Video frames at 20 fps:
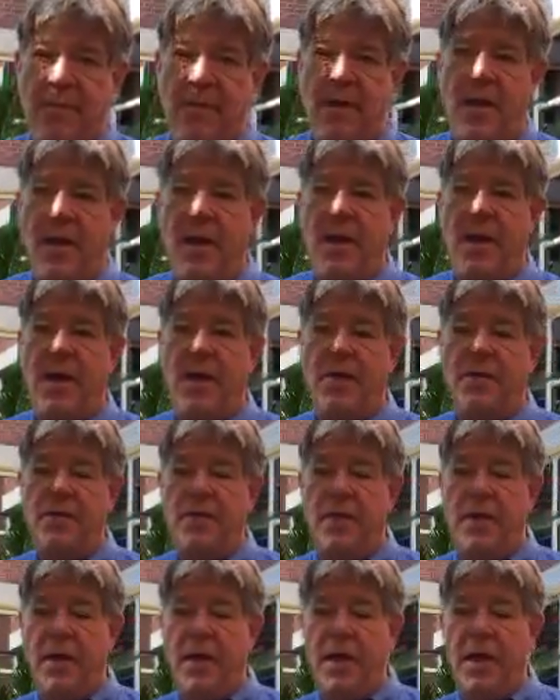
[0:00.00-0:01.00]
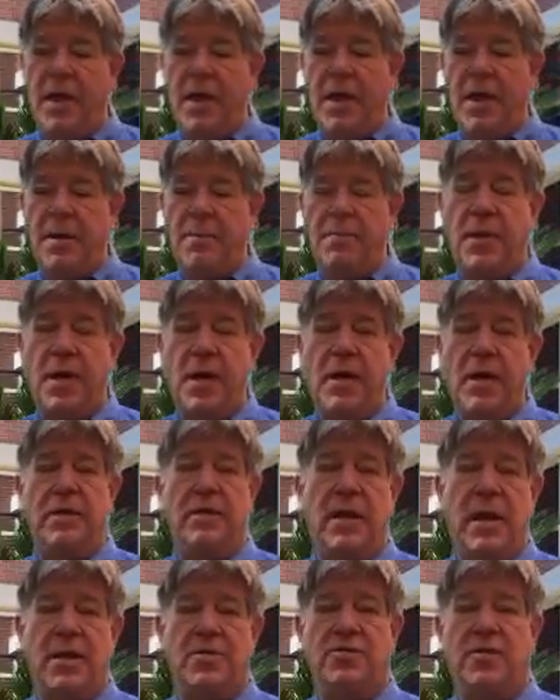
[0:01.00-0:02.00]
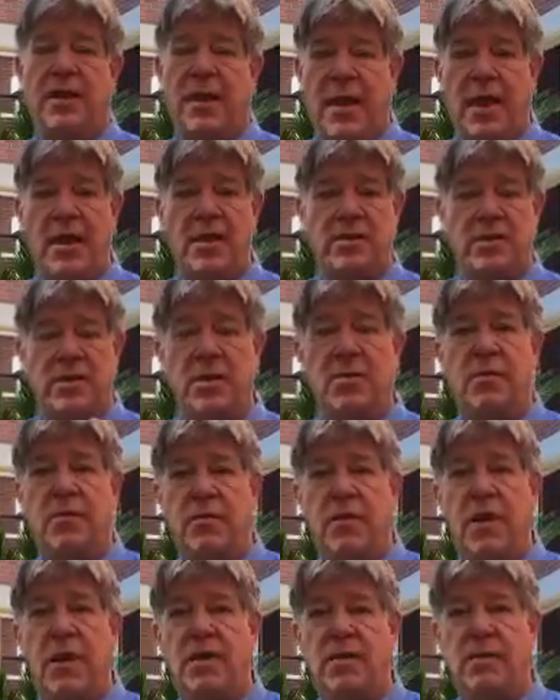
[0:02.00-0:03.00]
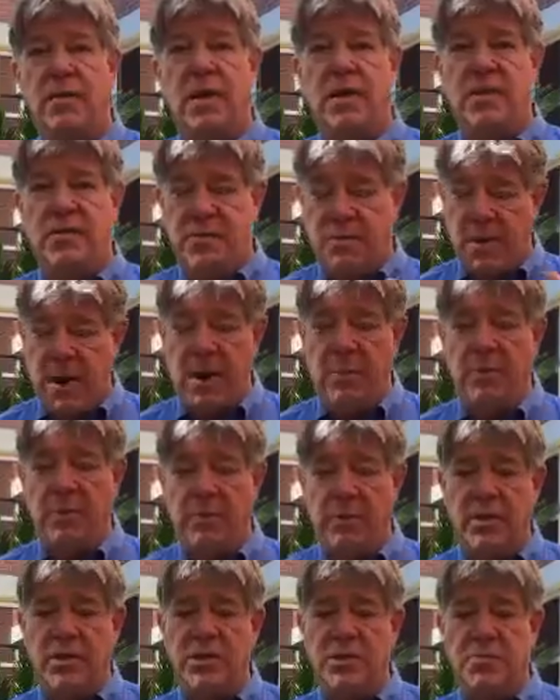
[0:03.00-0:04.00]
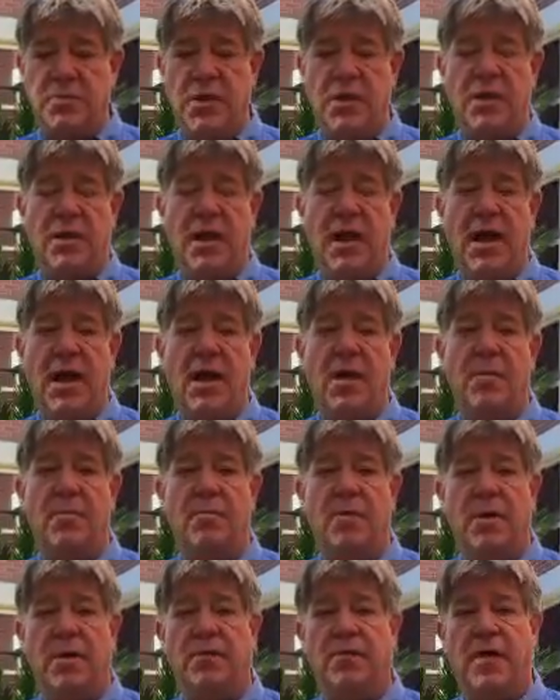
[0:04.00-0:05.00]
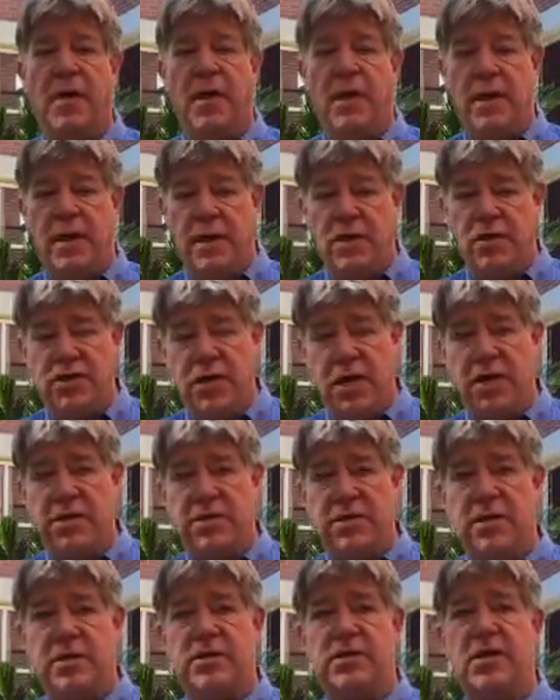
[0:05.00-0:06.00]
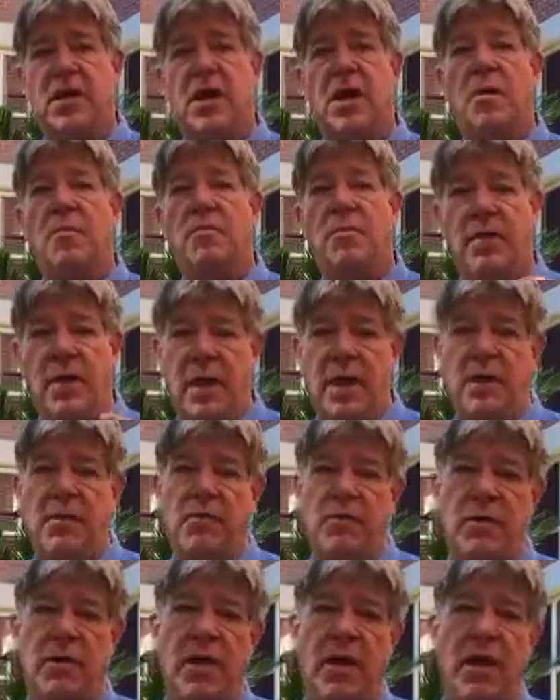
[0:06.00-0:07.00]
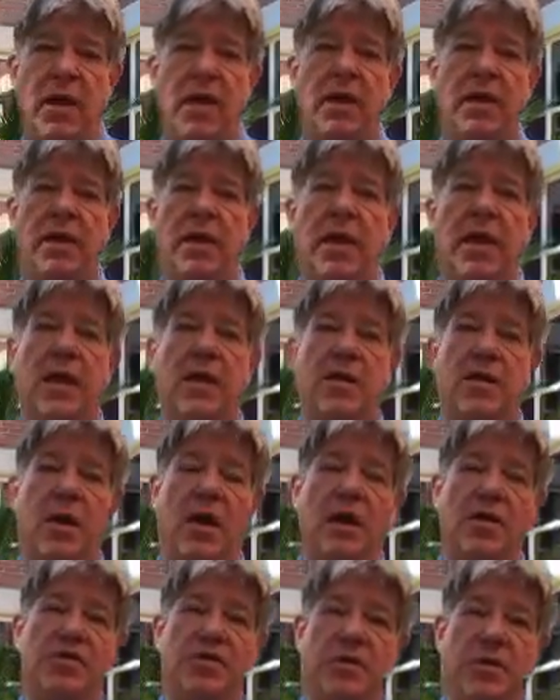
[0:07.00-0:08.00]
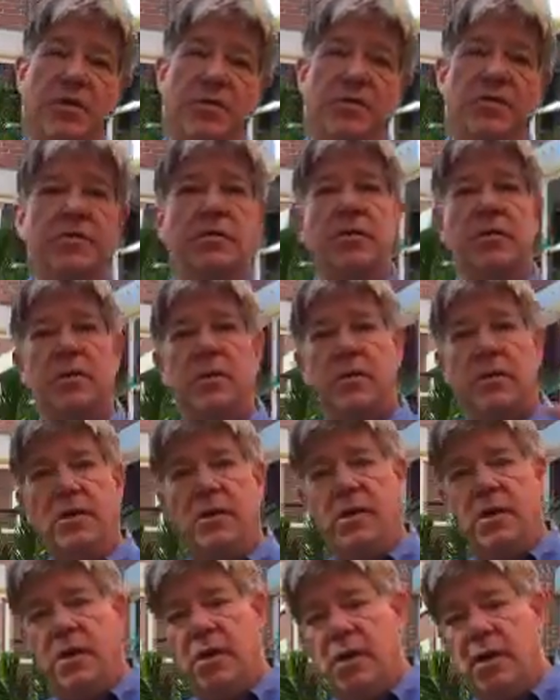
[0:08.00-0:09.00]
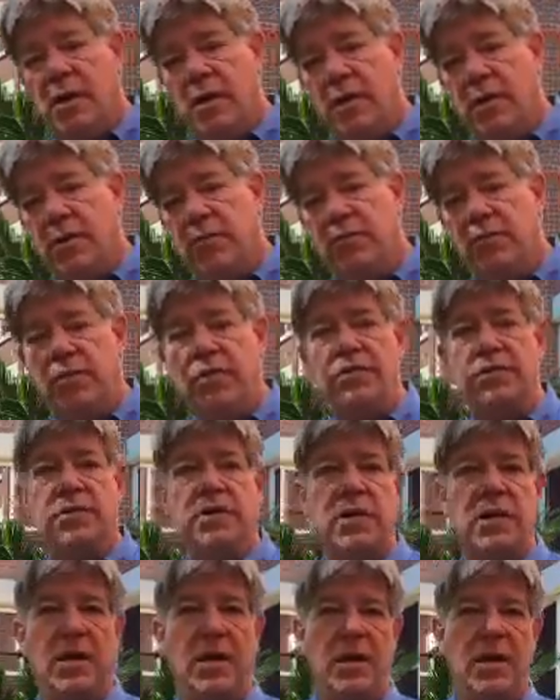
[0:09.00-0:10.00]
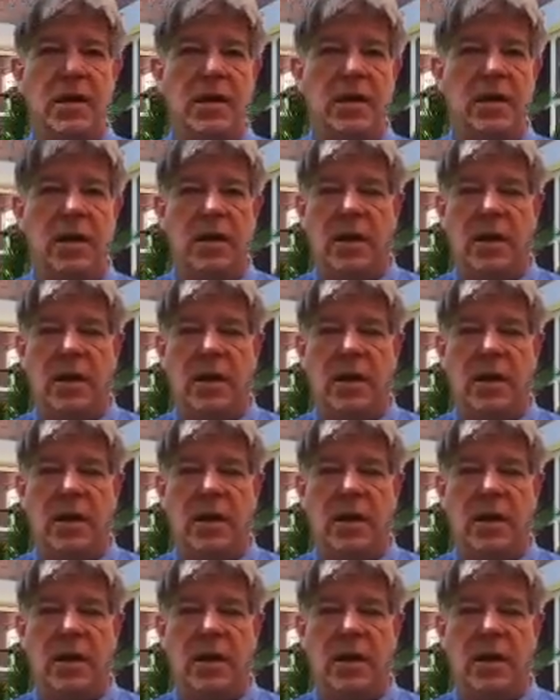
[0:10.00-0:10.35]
If a pet actually ate some of it, they'd probably spit it out. But if they ingested some, they would get, again, nauseous, woozy,